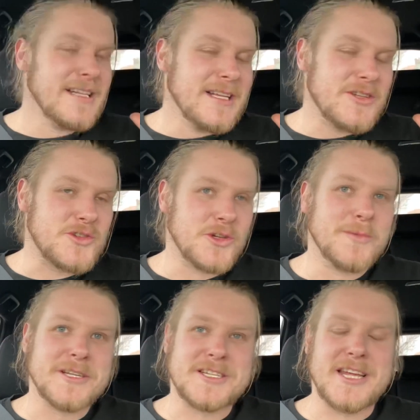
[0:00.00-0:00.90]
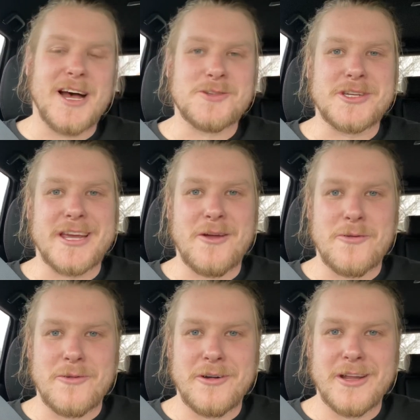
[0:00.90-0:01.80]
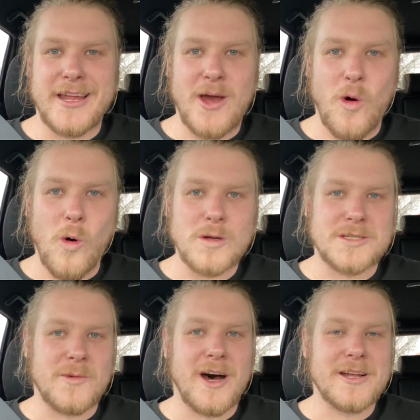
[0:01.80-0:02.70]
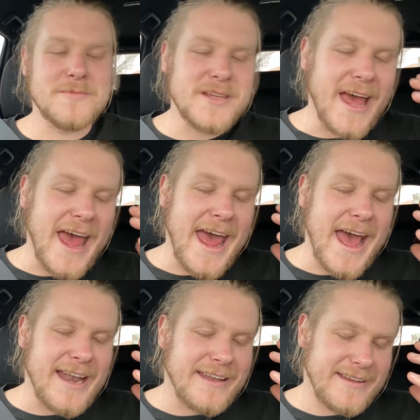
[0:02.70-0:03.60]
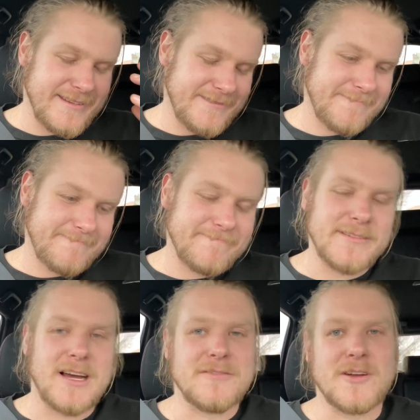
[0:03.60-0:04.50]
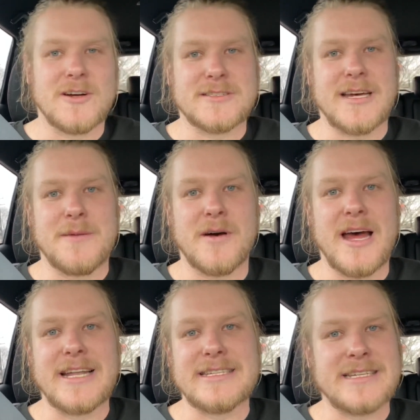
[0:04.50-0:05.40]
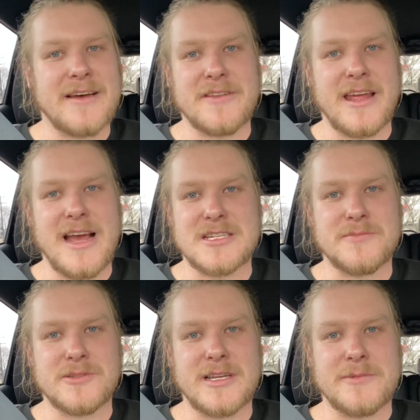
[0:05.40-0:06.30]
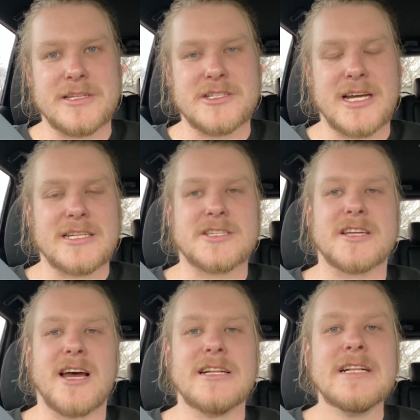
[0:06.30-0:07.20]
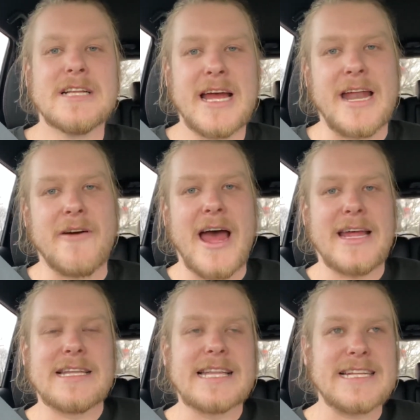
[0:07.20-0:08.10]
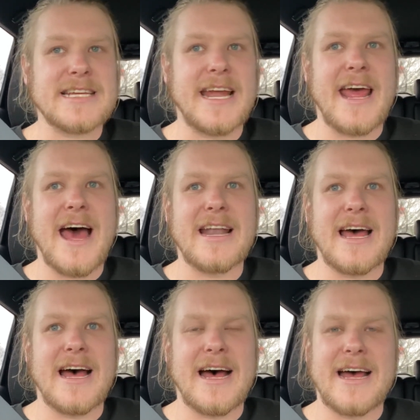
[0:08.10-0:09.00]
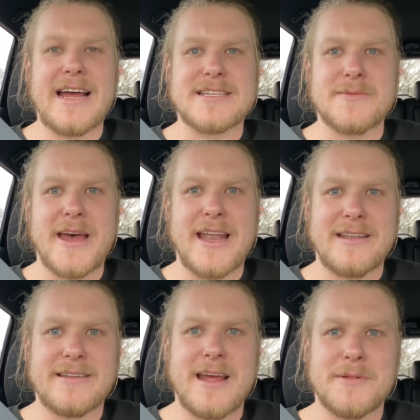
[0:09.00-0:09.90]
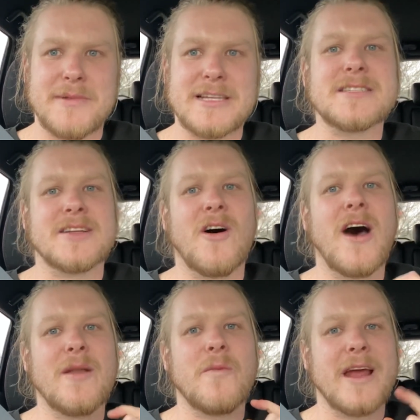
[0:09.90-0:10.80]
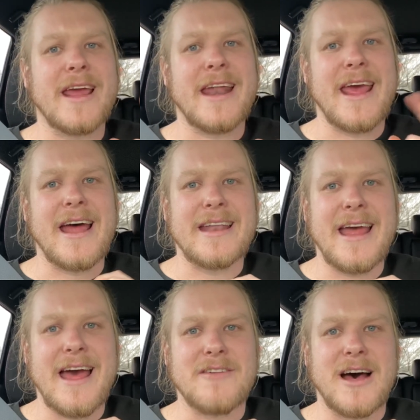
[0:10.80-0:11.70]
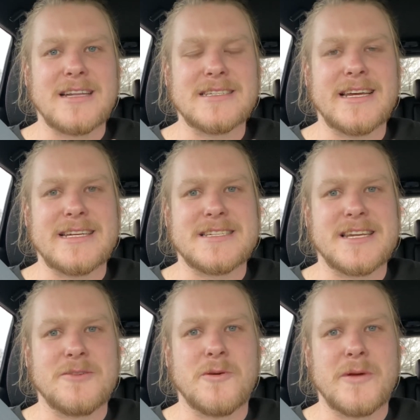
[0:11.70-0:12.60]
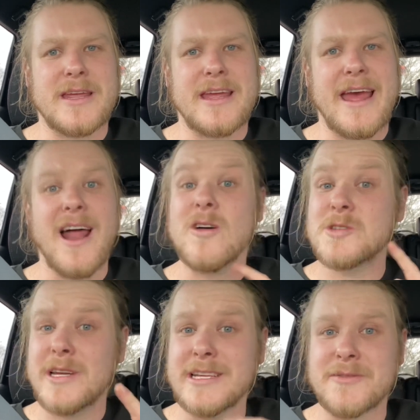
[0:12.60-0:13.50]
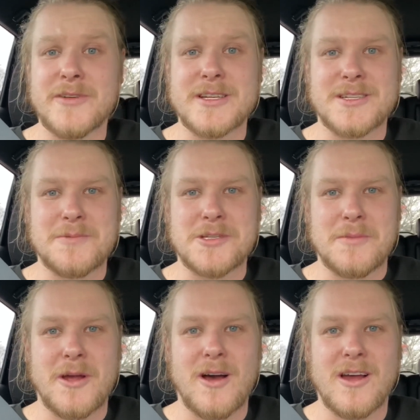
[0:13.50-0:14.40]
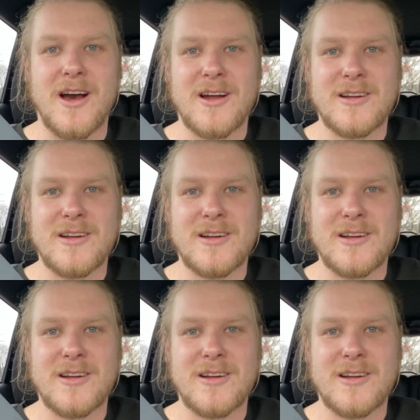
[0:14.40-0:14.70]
Super nostalgic, really awesome items, and I've cocked up. I didn't have the cash to put them in the challenge. So anyway, let's get out. It's about a couple of minutes to 9. We're going to get out, have a hunt, and see what we can get. I'll see you in the first op shop, cock.